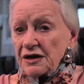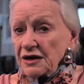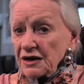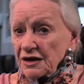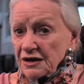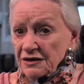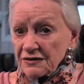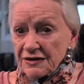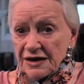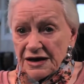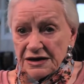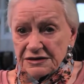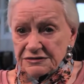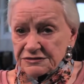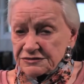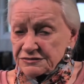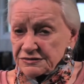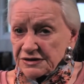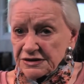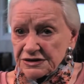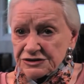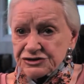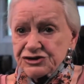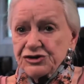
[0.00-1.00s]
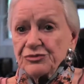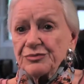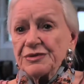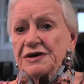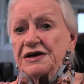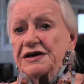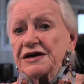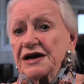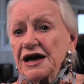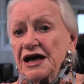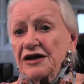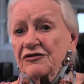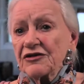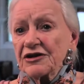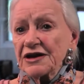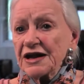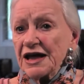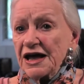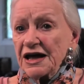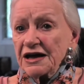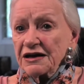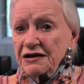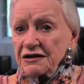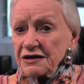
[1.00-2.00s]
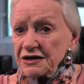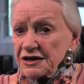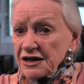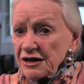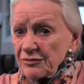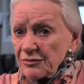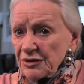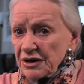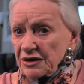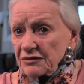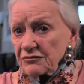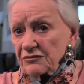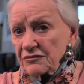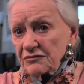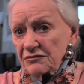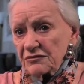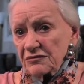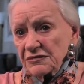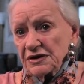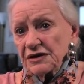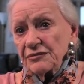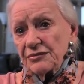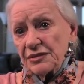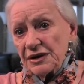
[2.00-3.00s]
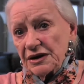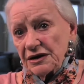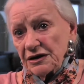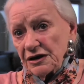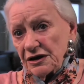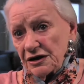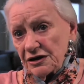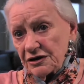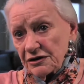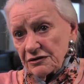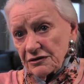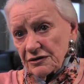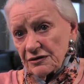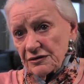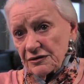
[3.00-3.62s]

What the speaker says: And that gets to be kind of an academic debate.